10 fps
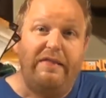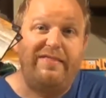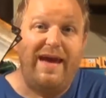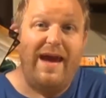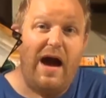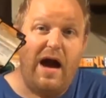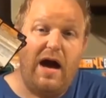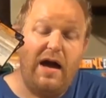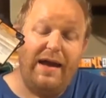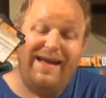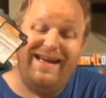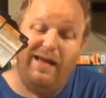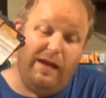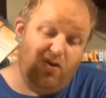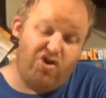They are,
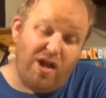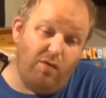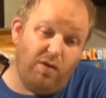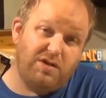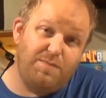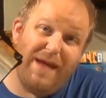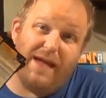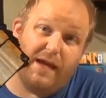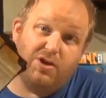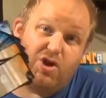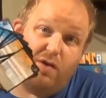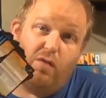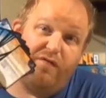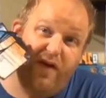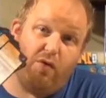in general speaking, in
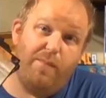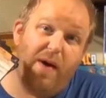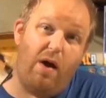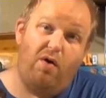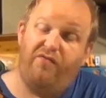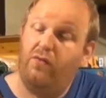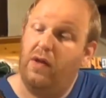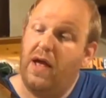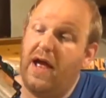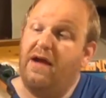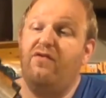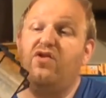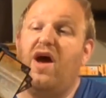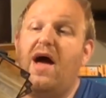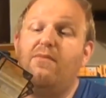general, very powerful. Every
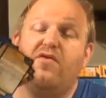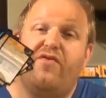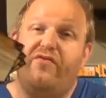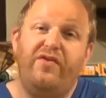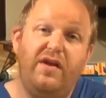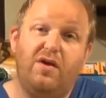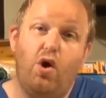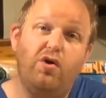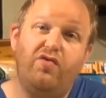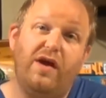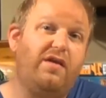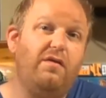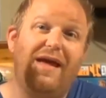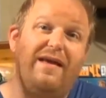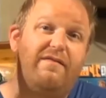time you fulfill a contract,
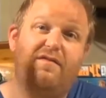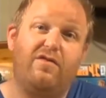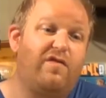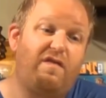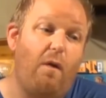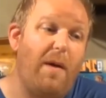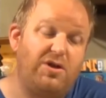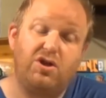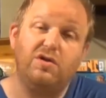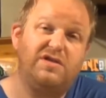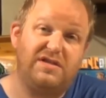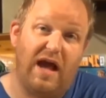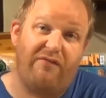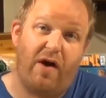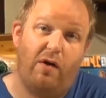you get so much good
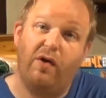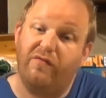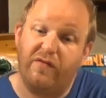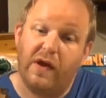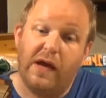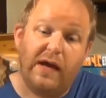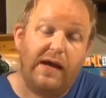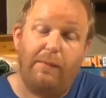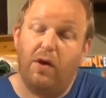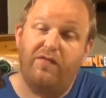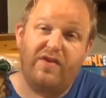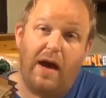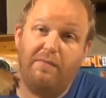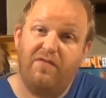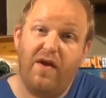stuff out of it. A couple of
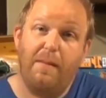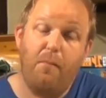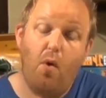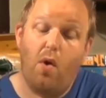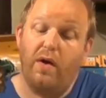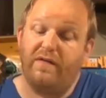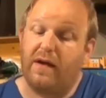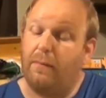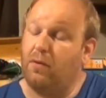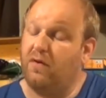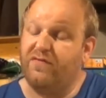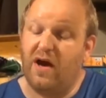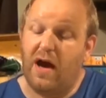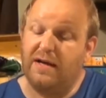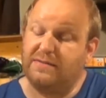times fame points, a couple of
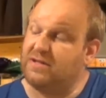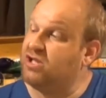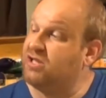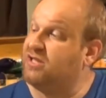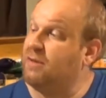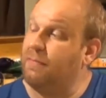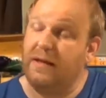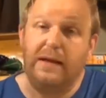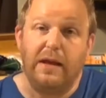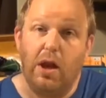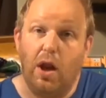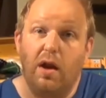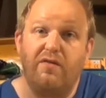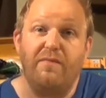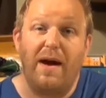times just simply a
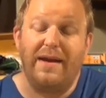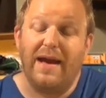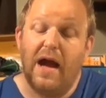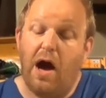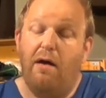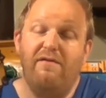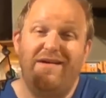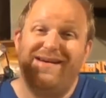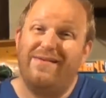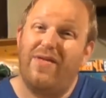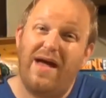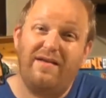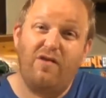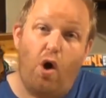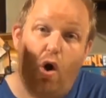lot of money. However, that
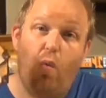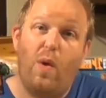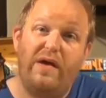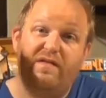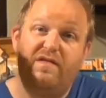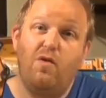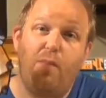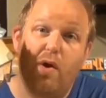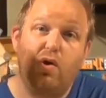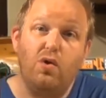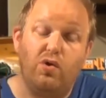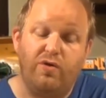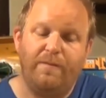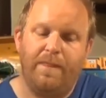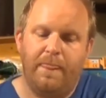is always super good.